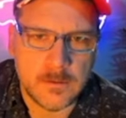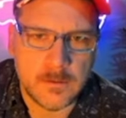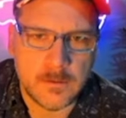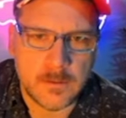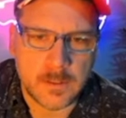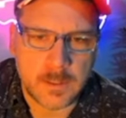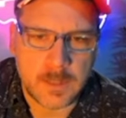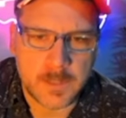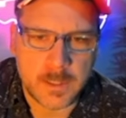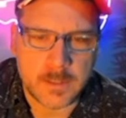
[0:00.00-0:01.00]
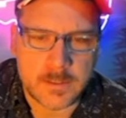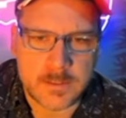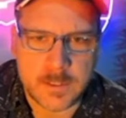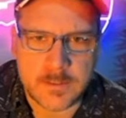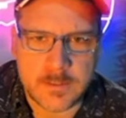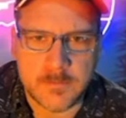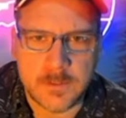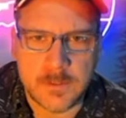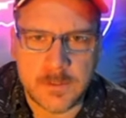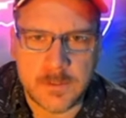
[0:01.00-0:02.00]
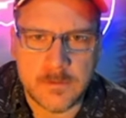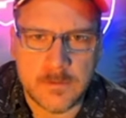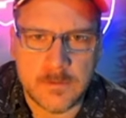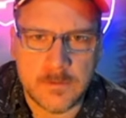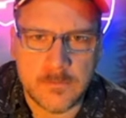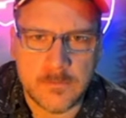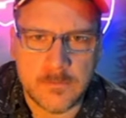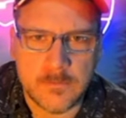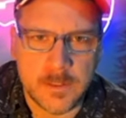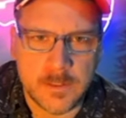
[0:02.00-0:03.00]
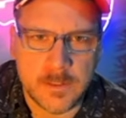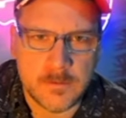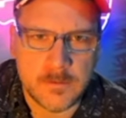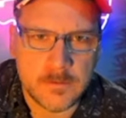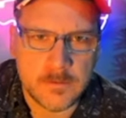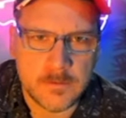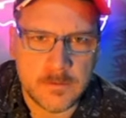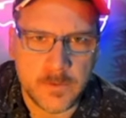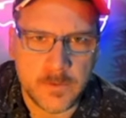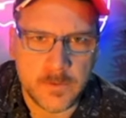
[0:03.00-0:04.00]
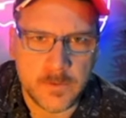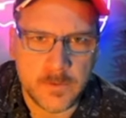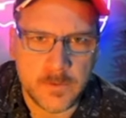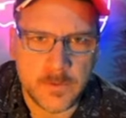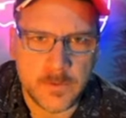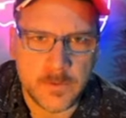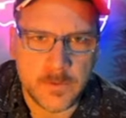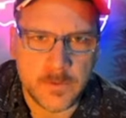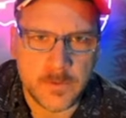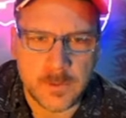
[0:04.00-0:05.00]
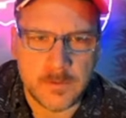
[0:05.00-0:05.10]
Like, I'm not going to say something without any reason or backing, right?